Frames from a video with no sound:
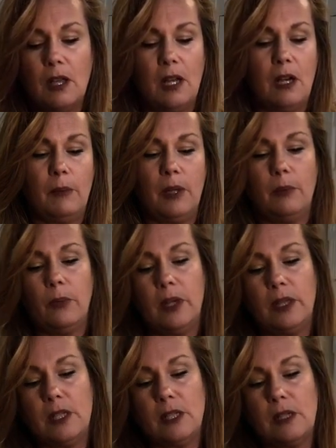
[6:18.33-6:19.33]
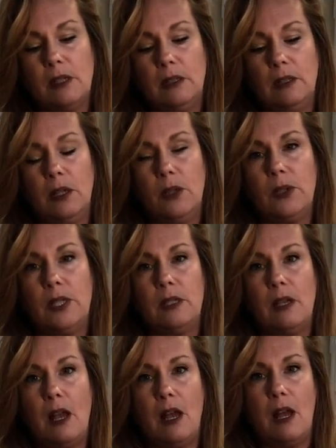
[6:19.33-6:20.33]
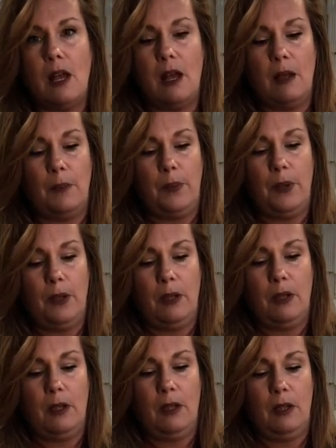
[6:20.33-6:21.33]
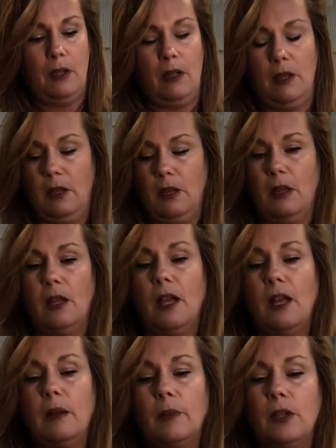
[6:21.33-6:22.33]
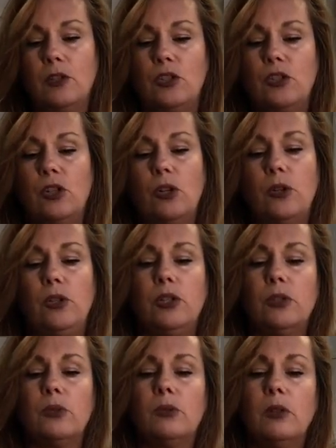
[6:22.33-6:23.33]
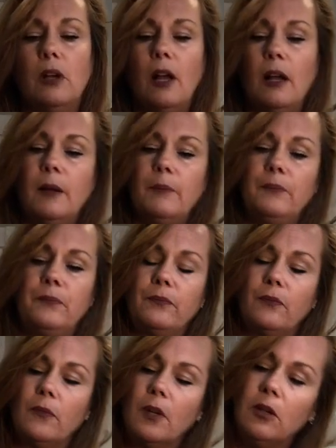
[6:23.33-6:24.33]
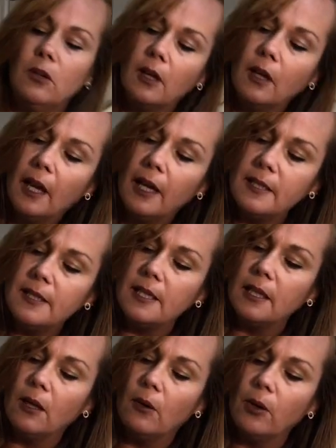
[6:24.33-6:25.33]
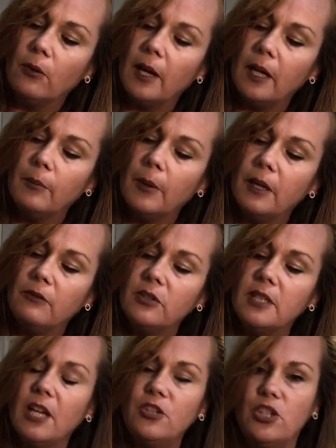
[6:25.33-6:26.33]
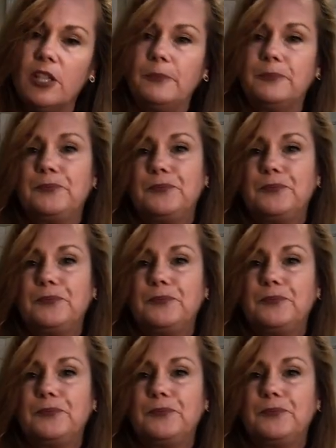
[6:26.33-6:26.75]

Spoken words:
and I'm going to bring this close up, and I'm going to show you. You can kind of see it going already, but if you touch it,